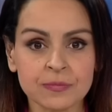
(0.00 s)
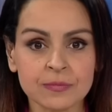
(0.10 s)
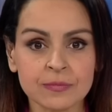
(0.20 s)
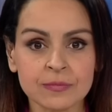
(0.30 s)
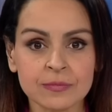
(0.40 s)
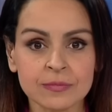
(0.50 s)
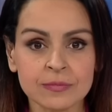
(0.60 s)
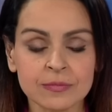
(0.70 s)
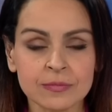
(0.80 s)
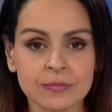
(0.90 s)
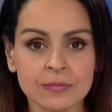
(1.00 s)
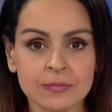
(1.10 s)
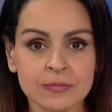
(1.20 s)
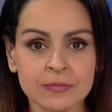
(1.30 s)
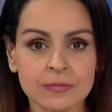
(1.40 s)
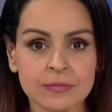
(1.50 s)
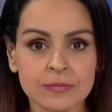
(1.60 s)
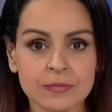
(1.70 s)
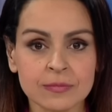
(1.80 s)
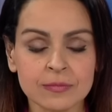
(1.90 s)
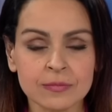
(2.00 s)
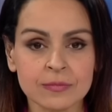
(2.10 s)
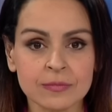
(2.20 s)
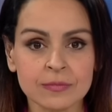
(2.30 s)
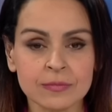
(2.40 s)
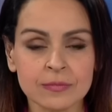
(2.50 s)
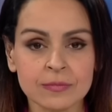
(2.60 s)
(silent)